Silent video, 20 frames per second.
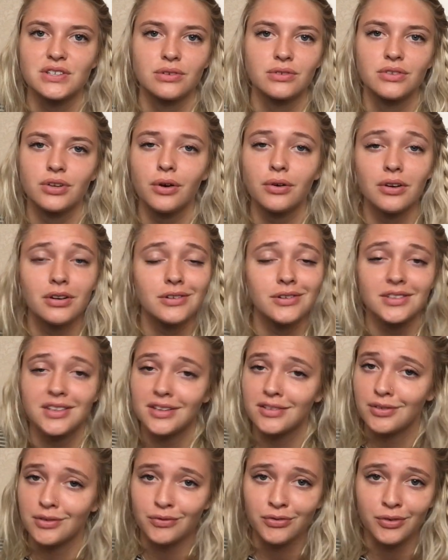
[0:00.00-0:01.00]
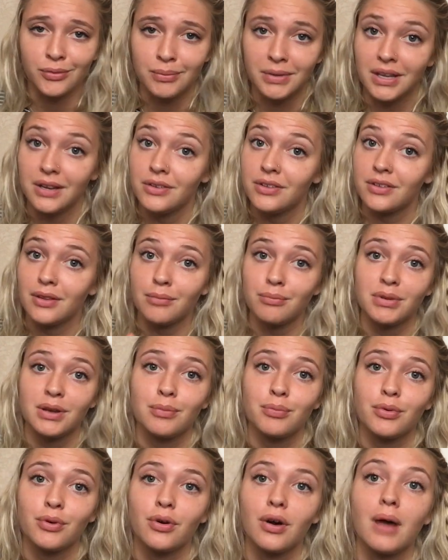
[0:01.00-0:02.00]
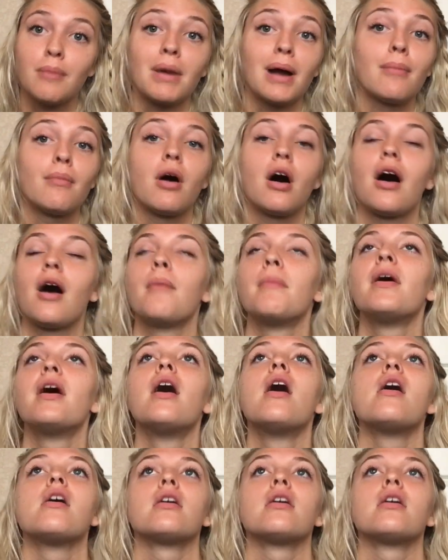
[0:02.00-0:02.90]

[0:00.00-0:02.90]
So toner just isn't for me. Some people, my mom